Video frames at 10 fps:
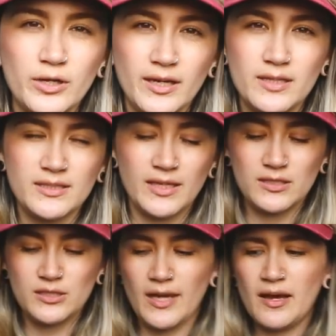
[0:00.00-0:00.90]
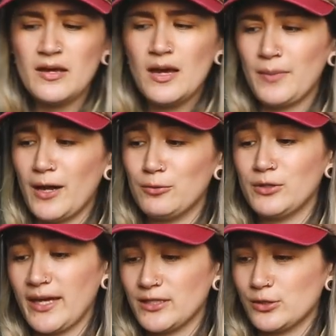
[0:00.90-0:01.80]
hockey ice skates yet, but I
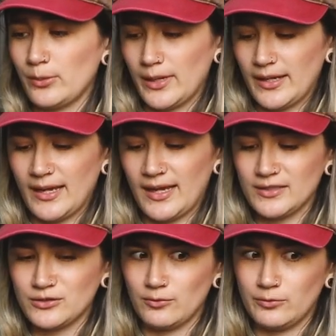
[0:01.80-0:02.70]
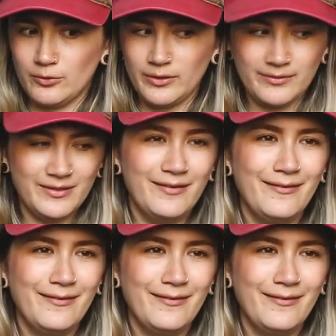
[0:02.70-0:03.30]
will get to it at some point,